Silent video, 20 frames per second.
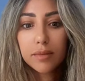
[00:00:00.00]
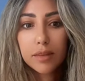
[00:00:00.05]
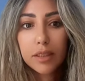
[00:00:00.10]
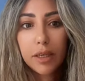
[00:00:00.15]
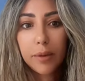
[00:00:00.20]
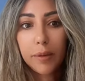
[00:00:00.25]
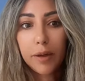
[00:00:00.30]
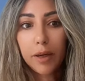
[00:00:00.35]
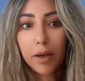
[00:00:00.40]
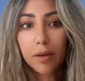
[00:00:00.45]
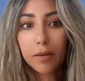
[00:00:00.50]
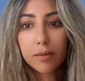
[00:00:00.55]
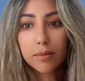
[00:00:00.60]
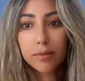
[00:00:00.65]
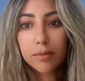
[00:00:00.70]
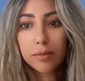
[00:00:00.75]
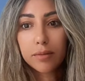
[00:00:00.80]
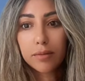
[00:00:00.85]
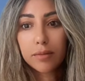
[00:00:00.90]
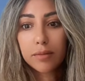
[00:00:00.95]
Here we go.
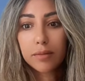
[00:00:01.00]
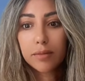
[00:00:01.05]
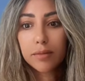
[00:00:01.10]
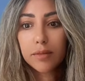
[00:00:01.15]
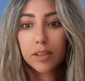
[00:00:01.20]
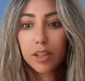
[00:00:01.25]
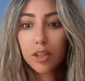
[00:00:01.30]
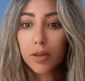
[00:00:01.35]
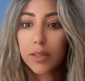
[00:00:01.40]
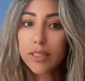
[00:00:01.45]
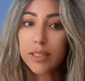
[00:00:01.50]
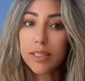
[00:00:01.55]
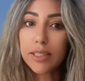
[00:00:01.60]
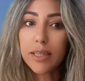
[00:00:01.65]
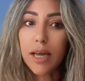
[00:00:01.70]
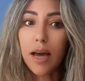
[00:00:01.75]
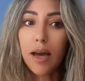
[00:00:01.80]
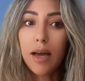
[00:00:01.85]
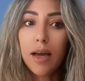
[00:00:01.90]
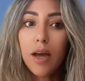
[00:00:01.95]
So it did
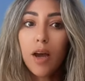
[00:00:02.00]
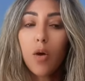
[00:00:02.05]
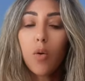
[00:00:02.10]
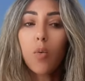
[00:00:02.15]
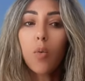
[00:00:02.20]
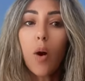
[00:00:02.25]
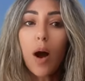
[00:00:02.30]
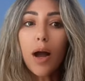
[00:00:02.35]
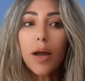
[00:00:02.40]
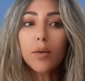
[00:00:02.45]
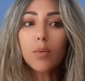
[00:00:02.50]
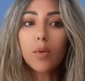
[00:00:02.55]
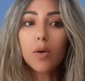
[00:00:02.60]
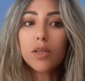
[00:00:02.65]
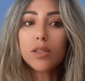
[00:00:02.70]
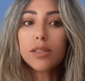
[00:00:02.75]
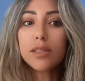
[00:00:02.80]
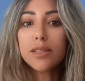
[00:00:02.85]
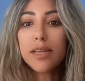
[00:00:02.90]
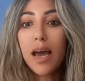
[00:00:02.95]
that. What I
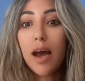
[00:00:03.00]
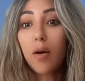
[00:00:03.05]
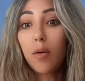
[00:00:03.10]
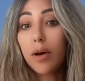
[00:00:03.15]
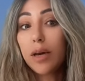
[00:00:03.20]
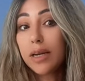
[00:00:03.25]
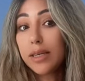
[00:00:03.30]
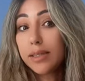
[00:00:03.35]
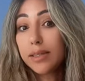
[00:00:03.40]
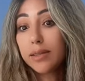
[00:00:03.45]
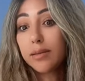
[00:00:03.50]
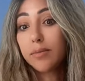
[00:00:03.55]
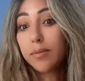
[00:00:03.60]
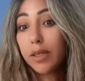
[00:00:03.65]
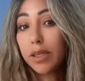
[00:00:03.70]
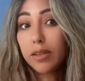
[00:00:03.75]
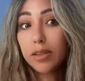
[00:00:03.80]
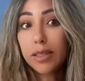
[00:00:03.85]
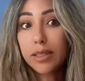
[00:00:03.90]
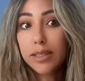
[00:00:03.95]
want now, it's
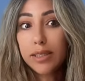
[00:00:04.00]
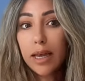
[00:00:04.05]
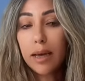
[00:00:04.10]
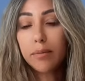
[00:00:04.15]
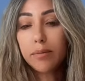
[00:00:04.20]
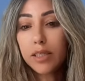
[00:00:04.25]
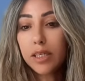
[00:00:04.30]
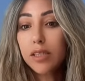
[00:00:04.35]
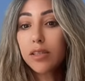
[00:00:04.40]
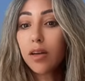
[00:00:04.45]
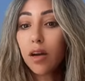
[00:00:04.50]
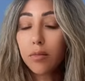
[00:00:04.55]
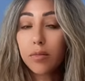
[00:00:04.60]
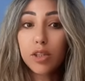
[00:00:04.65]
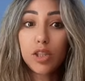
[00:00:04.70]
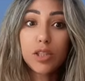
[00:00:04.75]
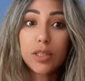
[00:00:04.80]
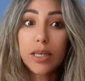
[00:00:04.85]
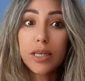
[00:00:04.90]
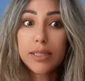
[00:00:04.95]
because it's empty, so I'm
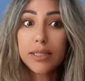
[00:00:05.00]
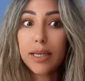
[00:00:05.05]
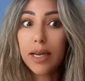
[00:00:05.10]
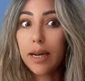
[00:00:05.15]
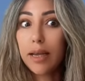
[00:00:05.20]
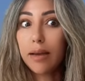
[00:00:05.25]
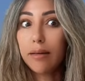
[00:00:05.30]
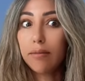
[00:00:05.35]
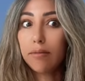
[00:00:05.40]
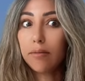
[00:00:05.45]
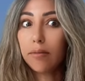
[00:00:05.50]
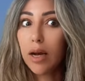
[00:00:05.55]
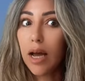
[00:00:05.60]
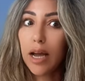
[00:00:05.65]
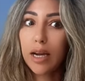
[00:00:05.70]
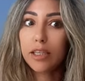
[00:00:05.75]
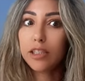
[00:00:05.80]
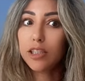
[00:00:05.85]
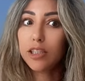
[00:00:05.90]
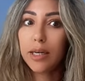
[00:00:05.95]
just going to tell it,
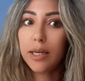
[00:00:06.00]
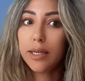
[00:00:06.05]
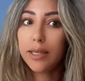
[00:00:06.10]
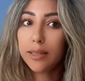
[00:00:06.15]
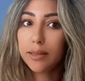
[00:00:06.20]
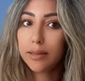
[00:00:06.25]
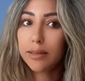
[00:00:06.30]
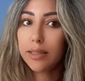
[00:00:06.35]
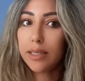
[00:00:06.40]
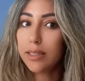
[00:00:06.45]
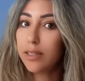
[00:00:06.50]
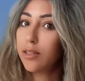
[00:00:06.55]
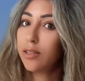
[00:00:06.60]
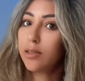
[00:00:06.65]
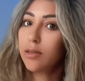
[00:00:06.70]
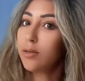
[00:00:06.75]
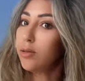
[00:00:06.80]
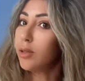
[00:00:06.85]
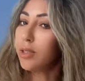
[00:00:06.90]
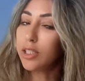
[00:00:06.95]
actually, this
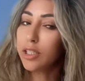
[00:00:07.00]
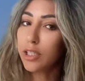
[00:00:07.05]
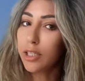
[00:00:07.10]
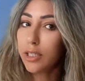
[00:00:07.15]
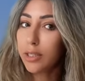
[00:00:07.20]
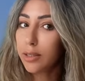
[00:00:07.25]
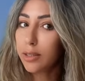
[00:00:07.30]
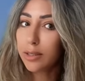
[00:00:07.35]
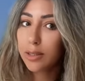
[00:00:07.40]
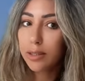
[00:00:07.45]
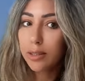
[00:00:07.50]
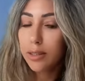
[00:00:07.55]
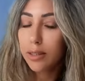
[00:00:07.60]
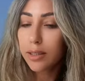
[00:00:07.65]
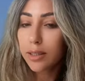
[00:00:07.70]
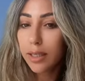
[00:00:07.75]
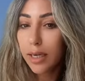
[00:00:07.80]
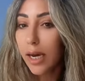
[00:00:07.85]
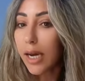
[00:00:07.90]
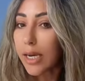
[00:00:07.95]
Google Sheet
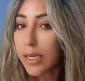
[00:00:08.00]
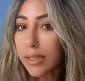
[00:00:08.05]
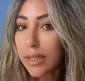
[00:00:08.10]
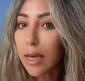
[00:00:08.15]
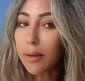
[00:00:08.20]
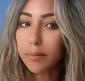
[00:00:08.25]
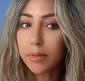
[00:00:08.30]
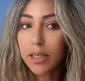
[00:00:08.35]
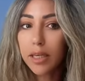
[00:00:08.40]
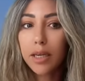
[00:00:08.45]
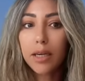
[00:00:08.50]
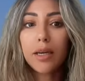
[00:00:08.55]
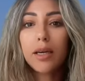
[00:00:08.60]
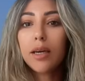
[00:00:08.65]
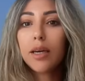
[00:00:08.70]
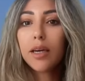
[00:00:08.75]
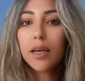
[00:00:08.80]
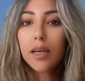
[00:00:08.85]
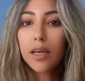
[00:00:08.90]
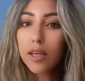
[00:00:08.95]
is empty.
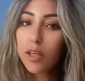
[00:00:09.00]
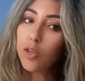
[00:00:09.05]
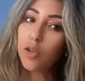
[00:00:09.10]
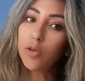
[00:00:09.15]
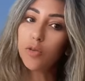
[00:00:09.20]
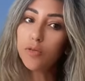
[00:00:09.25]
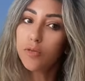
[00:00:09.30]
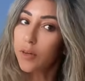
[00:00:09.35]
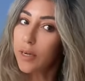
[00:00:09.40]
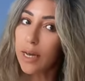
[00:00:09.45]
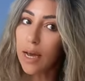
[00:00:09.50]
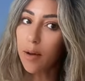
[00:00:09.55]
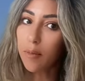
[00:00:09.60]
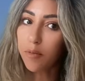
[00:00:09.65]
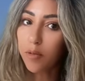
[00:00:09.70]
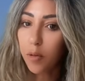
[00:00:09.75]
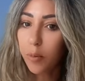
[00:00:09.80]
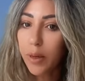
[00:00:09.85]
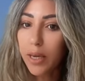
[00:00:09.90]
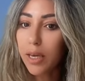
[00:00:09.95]
Can you fill it up
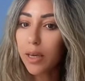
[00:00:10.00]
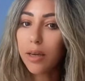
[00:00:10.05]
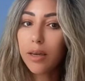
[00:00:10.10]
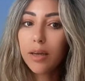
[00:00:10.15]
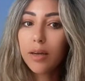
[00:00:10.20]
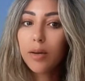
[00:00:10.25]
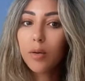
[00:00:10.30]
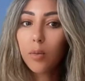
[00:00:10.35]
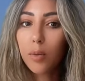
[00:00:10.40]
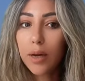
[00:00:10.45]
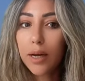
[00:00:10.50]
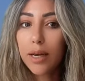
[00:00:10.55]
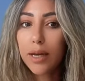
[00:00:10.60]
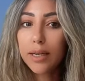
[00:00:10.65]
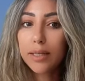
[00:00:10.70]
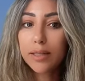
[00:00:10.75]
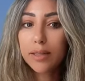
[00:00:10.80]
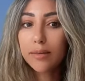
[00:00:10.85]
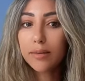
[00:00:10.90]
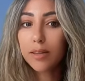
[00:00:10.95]
for me
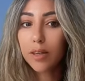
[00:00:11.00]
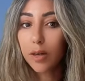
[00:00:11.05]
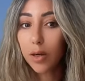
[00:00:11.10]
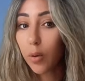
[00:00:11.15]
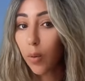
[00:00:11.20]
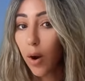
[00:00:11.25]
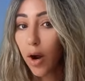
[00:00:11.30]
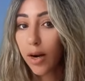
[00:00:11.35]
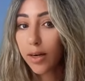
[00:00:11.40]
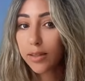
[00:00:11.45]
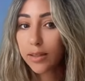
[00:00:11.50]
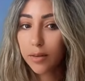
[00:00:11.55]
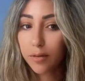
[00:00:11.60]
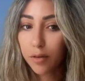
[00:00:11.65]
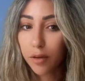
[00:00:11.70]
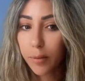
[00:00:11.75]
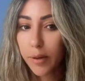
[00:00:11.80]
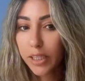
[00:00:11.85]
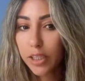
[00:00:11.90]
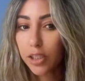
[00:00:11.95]
with the required
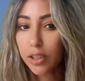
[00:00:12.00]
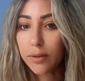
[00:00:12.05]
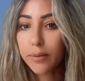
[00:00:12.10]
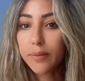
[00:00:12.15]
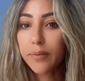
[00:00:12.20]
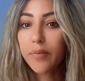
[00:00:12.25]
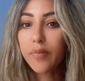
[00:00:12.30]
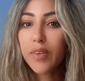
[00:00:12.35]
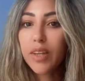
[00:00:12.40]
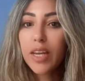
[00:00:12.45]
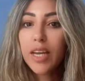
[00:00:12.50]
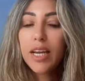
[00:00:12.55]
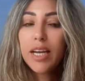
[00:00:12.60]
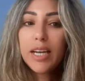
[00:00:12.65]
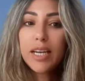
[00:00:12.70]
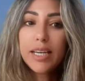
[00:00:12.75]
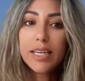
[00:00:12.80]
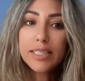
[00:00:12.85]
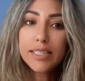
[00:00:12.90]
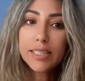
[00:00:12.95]
information?
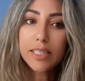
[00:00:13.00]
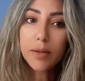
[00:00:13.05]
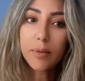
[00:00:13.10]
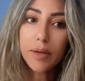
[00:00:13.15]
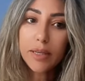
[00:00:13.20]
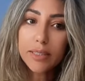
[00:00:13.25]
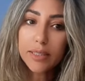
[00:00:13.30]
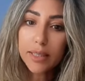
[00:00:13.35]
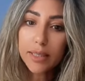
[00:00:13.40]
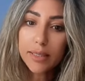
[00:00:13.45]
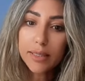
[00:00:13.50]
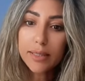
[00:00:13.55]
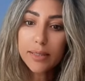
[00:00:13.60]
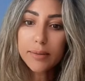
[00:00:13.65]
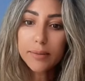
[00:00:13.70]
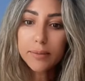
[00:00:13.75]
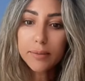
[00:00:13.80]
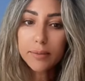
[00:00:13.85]
Let's see what it does.